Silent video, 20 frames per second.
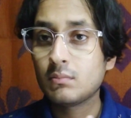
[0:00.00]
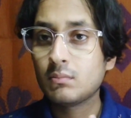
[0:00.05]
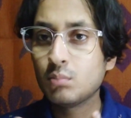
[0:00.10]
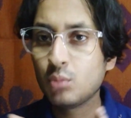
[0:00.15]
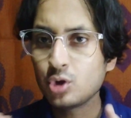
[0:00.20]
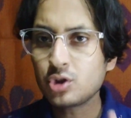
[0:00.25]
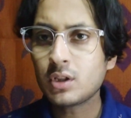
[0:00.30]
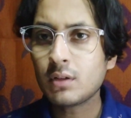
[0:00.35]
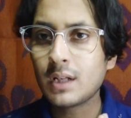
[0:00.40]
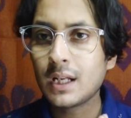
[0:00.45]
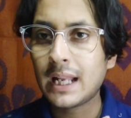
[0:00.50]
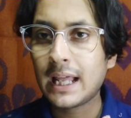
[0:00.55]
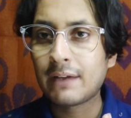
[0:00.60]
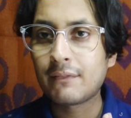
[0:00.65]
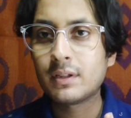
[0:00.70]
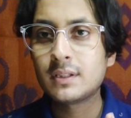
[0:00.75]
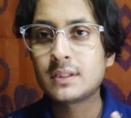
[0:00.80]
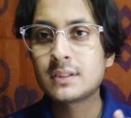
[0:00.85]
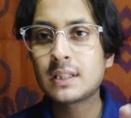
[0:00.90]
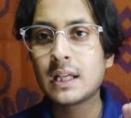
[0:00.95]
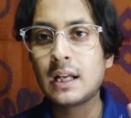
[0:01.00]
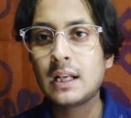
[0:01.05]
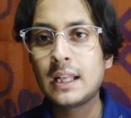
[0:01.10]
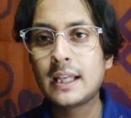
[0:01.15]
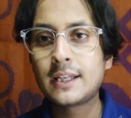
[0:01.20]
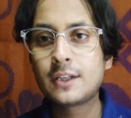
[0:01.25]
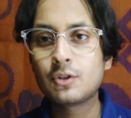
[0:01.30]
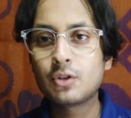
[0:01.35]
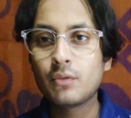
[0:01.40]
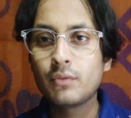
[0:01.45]
most of the languages are
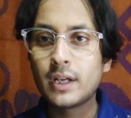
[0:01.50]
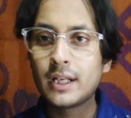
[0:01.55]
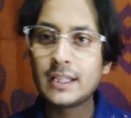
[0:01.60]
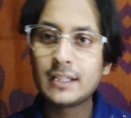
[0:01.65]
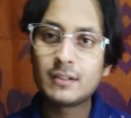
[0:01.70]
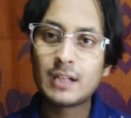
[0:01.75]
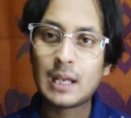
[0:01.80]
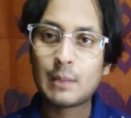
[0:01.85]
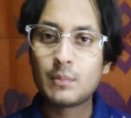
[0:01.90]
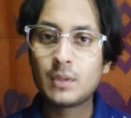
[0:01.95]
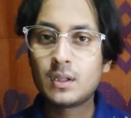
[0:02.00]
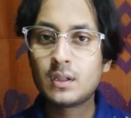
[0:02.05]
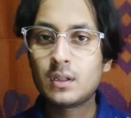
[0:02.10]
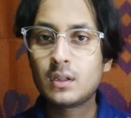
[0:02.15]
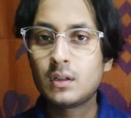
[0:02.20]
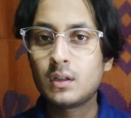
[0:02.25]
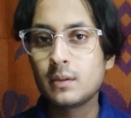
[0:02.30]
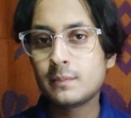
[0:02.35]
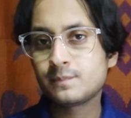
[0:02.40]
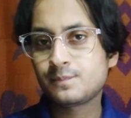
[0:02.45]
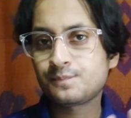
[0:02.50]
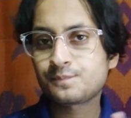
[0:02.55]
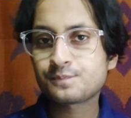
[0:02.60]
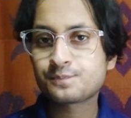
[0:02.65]
like you know very grammar